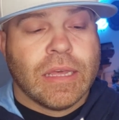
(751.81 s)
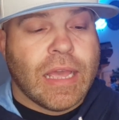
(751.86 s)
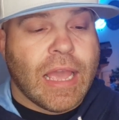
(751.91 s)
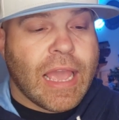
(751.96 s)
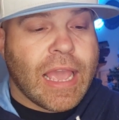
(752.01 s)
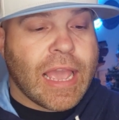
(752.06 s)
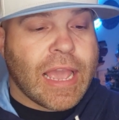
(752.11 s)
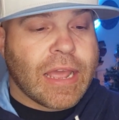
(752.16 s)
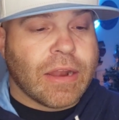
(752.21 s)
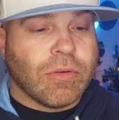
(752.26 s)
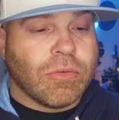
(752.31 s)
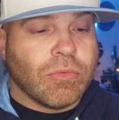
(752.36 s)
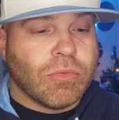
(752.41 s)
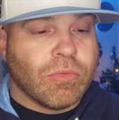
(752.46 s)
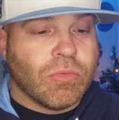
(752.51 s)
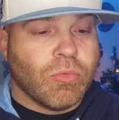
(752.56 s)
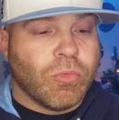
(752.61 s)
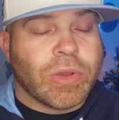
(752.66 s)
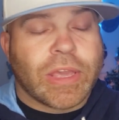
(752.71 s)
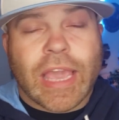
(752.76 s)
And
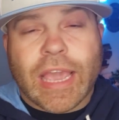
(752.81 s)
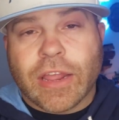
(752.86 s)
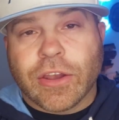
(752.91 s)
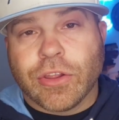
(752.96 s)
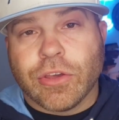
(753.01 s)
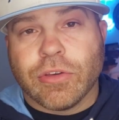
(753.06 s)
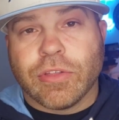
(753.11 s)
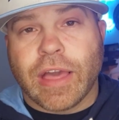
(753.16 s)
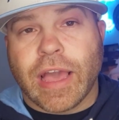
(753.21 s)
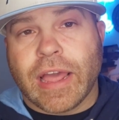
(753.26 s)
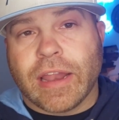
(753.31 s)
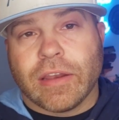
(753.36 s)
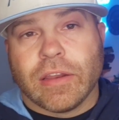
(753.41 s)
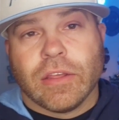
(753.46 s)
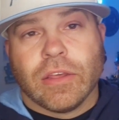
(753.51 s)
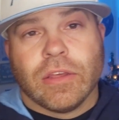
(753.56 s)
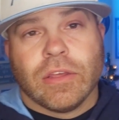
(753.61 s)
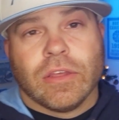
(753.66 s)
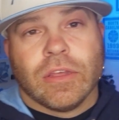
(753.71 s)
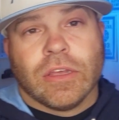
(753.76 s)
we can't do that.
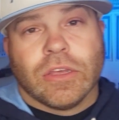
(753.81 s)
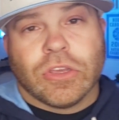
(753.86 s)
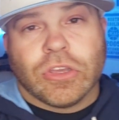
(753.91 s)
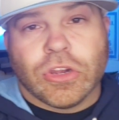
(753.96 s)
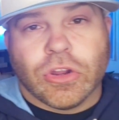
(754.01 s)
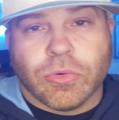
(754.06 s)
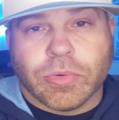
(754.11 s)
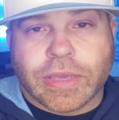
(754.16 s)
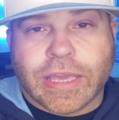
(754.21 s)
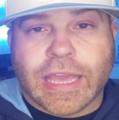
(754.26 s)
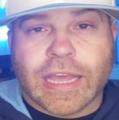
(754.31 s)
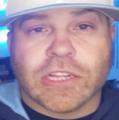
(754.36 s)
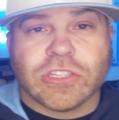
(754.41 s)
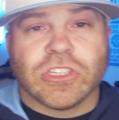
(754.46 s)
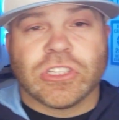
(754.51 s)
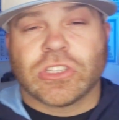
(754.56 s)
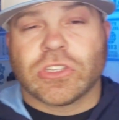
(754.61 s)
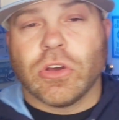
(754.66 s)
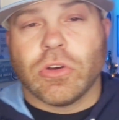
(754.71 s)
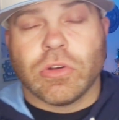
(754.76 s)
You know, we can't
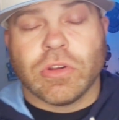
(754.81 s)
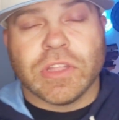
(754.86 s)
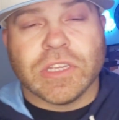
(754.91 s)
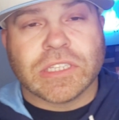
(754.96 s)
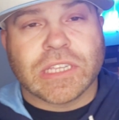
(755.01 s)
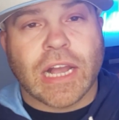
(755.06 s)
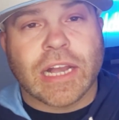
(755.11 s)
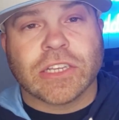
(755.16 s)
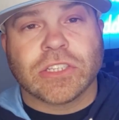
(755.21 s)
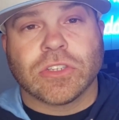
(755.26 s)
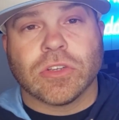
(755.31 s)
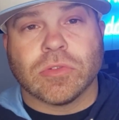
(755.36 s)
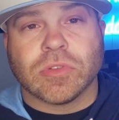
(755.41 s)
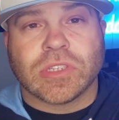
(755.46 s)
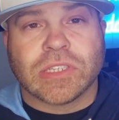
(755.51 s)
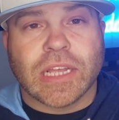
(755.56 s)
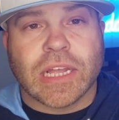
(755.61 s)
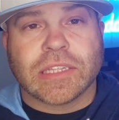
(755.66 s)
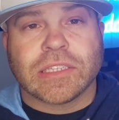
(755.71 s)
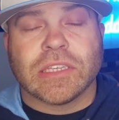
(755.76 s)
just go to these ISO
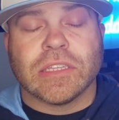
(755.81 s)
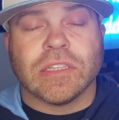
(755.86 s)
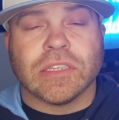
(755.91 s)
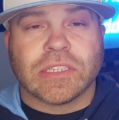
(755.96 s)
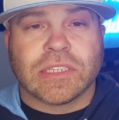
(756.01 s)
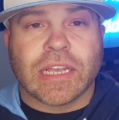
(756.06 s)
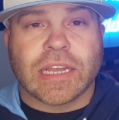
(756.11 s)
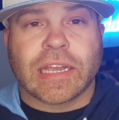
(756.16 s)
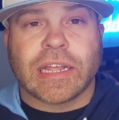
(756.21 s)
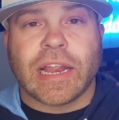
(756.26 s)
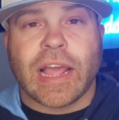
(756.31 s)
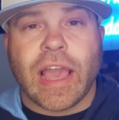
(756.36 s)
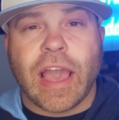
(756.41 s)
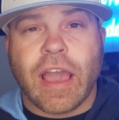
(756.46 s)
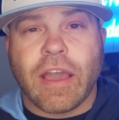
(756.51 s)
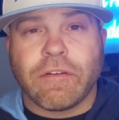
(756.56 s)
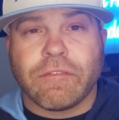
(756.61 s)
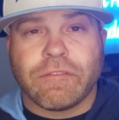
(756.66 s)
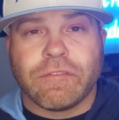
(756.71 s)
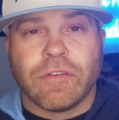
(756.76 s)
sets in the second
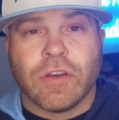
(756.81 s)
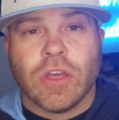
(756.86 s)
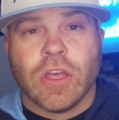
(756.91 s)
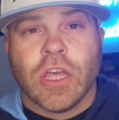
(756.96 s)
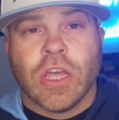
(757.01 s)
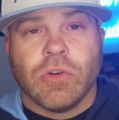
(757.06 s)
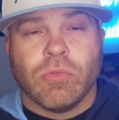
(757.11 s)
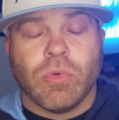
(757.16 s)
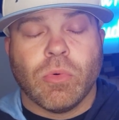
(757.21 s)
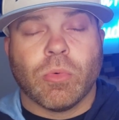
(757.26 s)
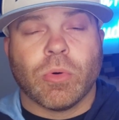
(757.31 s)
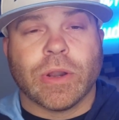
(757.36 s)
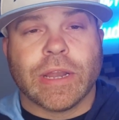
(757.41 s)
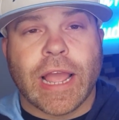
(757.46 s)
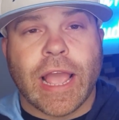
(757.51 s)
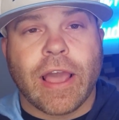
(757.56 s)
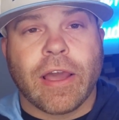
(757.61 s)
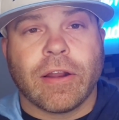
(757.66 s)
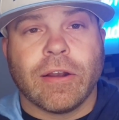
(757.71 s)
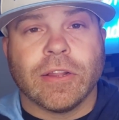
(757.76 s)
half when we're
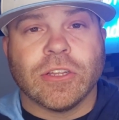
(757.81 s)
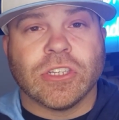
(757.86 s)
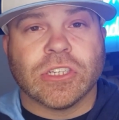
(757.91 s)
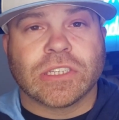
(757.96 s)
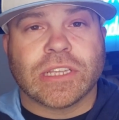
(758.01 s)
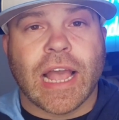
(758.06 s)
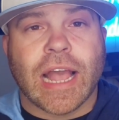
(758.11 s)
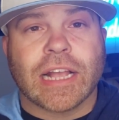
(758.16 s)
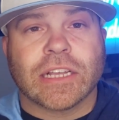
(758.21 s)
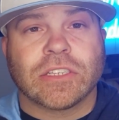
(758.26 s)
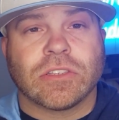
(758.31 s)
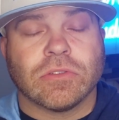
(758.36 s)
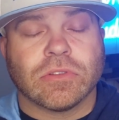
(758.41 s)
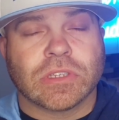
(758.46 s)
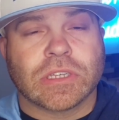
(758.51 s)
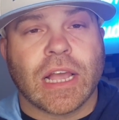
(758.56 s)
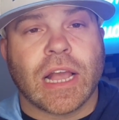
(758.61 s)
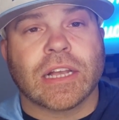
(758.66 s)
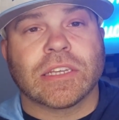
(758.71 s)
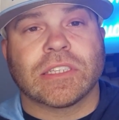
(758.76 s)
down and just ask those
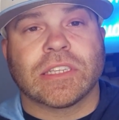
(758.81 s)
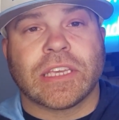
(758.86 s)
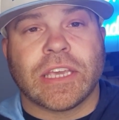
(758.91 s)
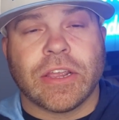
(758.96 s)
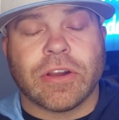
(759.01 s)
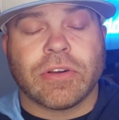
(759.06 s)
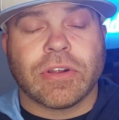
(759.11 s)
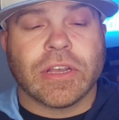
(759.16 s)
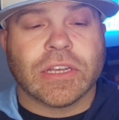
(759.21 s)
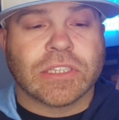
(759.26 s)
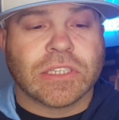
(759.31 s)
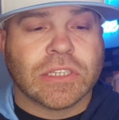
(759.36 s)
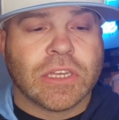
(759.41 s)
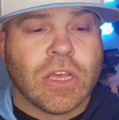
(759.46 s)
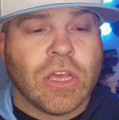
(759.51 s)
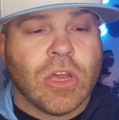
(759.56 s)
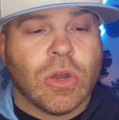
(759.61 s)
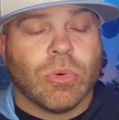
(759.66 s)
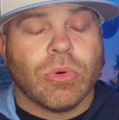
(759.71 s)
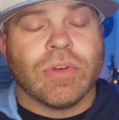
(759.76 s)
guys to carry us.
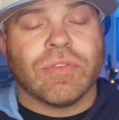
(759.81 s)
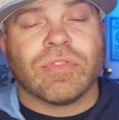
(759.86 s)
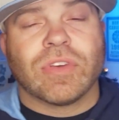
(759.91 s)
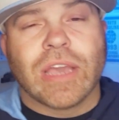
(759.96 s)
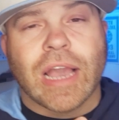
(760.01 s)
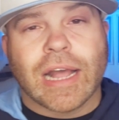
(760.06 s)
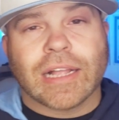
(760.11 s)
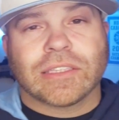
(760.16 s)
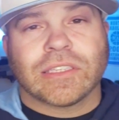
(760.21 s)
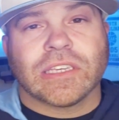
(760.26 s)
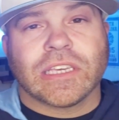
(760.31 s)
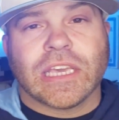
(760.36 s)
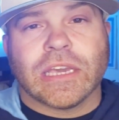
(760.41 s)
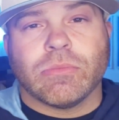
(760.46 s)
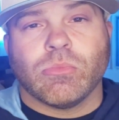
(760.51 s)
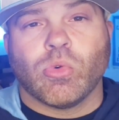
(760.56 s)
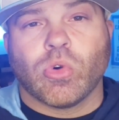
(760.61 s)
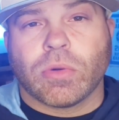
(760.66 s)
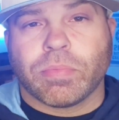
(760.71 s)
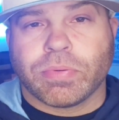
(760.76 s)
We've got to get
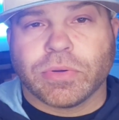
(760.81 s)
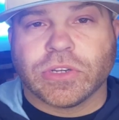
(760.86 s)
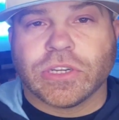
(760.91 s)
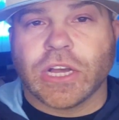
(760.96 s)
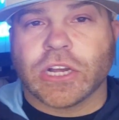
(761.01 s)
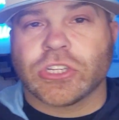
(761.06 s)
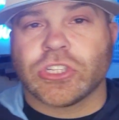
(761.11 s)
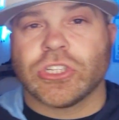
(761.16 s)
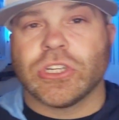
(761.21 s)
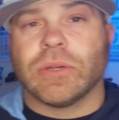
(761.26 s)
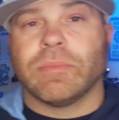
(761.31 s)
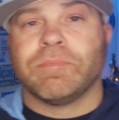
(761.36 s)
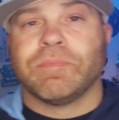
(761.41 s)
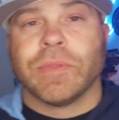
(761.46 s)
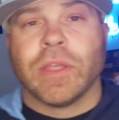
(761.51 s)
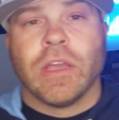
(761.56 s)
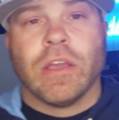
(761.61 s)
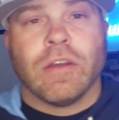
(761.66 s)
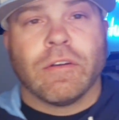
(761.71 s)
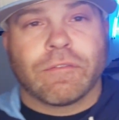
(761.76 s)
more production
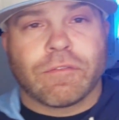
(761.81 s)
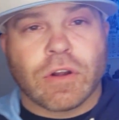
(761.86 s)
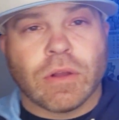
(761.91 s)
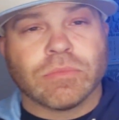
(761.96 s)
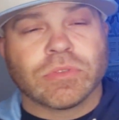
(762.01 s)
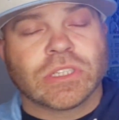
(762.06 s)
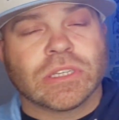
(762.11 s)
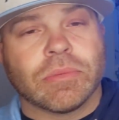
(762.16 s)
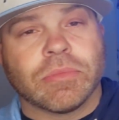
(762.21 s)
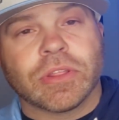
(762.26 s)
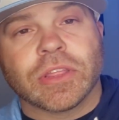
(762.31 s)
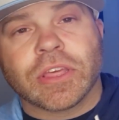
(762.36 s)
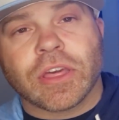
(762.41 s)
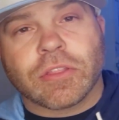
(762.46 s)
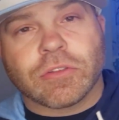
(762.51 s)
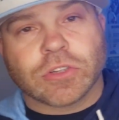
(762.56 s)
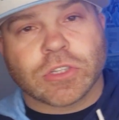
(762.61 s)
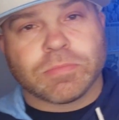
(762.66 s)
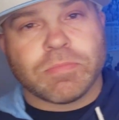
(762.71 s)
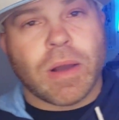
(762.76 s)
from some of the
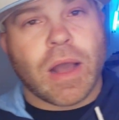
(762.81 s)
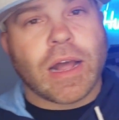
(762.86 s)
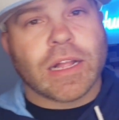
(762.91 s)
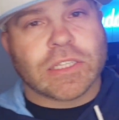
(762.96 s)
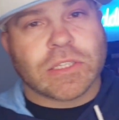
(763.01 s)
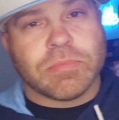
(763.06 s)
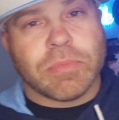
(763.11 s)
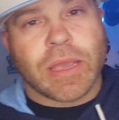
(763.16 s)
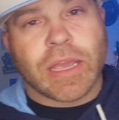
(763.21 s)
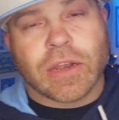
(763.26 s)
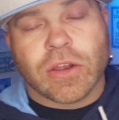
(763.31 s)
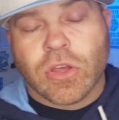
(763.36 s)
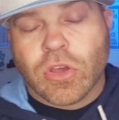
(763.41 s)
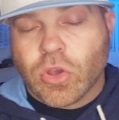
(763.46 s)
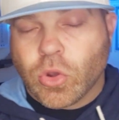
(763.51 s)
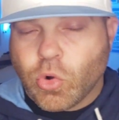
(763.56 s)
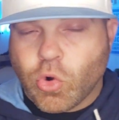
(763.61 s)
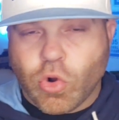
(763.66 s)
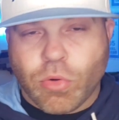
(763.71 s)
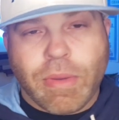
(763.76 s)
other spots, man.
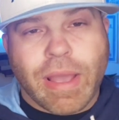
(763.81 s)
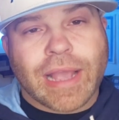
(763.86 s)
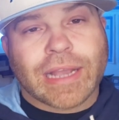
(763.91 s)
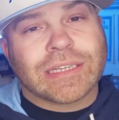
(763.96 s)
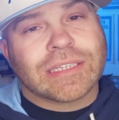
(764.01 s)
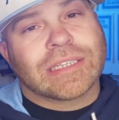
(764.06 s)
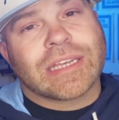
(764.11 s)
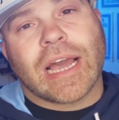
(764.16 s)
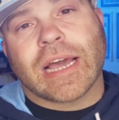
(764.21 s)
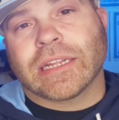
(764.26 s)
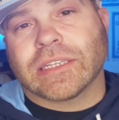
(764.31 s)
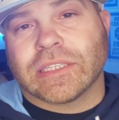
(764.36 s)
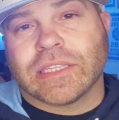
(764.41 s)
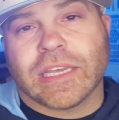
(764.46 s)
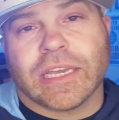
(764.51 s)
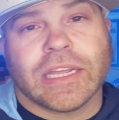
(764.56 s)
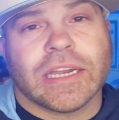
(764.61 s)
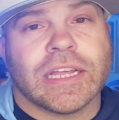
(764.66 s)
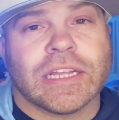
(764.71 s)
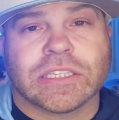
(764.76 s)
Cormac has got to
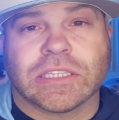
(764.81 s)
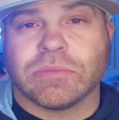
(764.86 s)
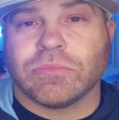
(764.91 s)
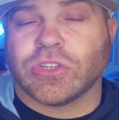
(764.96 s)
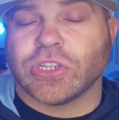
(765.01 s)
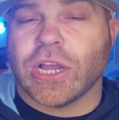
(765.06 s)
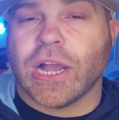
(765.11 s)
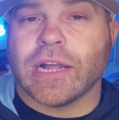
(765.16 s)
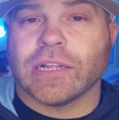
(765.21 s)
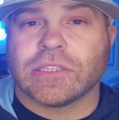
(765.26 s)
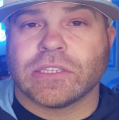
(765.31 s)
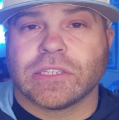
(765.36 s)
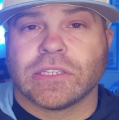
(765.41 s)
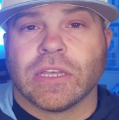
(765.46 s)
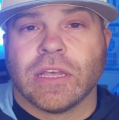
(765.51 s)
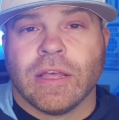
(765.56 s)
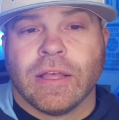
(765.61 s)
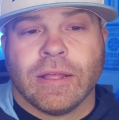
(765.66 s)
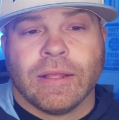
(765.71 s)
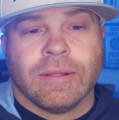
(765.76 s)
stink and hit some shots.
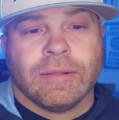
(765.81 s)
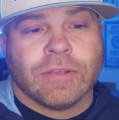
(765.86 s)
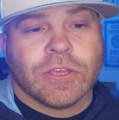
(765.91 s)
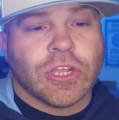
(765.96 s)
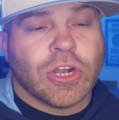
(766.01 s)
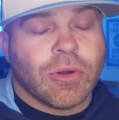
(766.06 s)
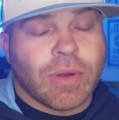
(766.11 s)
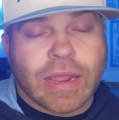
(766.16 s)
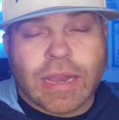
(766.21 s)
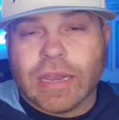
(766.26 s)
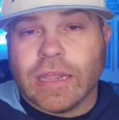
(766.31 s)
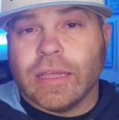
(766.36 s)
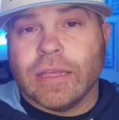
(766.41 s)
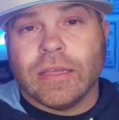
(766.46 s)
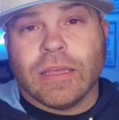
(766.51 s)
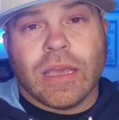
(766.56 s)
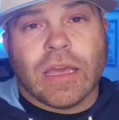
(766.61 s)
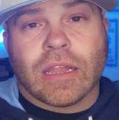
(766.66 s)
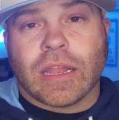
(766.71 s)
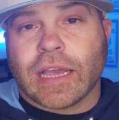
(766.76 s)
You know,
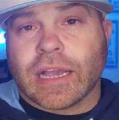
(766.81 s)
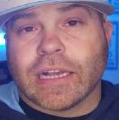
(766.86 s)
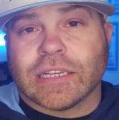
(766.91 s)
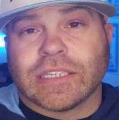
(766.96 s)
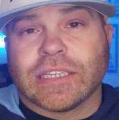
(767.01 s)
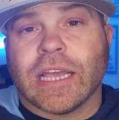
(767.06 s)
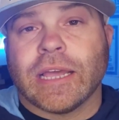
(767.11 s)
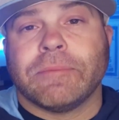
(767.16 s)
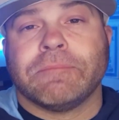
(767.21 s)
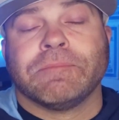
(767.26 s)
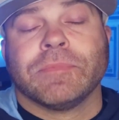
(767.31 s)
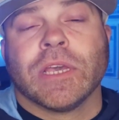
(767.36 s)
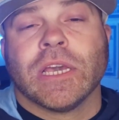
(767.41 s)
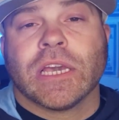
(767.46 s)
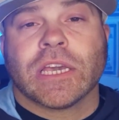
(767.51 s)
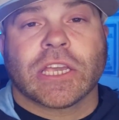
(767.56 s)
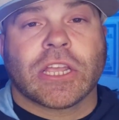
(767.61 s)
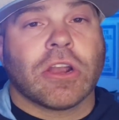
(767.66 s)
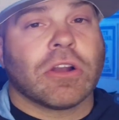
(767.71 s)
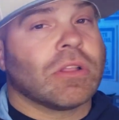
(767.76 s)
and like I said,
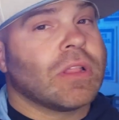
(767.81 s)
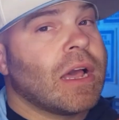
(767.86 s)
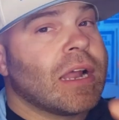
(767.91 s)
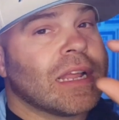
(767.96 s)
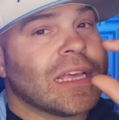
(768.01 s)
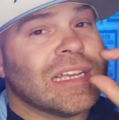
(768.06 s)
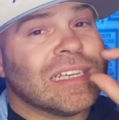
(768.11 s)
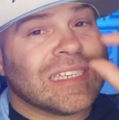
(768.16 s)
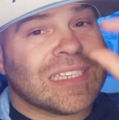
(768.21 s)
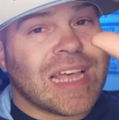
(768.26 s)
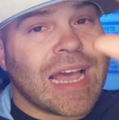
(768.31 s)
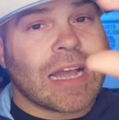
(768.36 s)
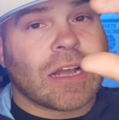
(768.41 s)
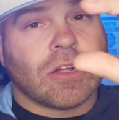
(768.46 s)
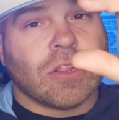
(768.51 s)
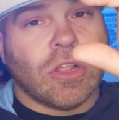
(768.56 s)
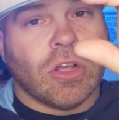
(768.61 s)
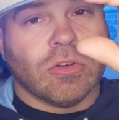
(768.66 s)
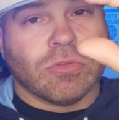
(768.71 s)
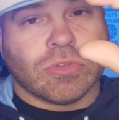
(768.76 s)
Carolina is that
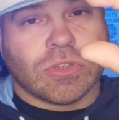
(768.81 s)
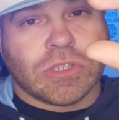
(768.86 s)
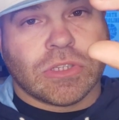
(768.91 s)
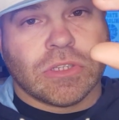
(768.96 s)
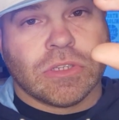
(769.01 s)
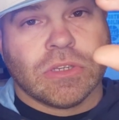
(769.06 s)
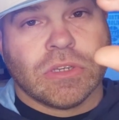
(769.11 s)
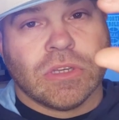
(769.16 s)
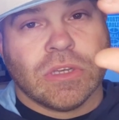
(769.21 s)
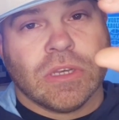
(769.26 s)
close.